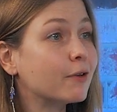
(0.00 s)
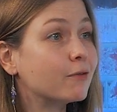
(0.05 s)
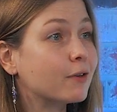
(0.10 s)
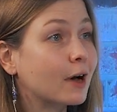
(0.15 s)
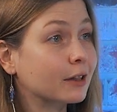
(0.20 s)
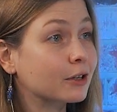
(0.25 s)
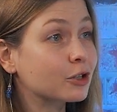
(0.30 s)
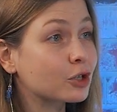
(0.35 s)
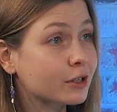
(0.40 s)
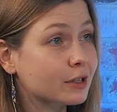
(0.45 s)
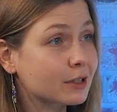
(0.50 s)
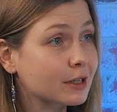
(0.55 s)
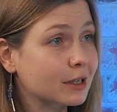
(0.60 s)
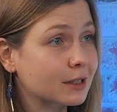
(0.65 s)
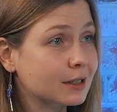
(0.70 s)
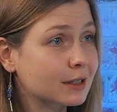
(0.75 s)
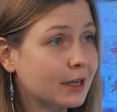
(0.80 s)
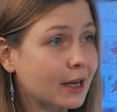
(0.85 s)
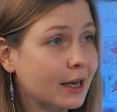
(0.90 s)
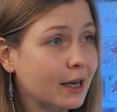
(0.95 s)
functions,
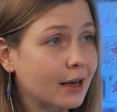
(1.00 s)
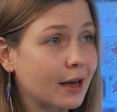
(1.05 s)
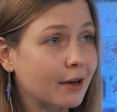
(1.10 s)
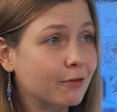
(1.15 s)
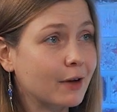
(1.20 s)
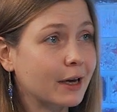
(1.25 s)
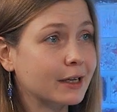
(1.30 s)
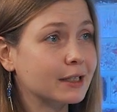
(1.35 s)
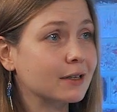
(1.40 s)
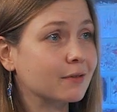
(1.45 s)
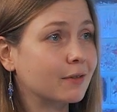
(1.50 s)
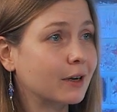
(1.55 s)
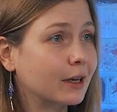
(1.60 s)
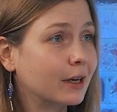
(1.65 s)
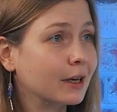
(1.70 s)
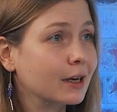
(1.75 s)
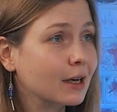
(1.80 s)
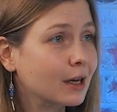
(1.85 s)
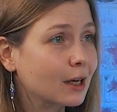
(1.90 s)
let's say, effectively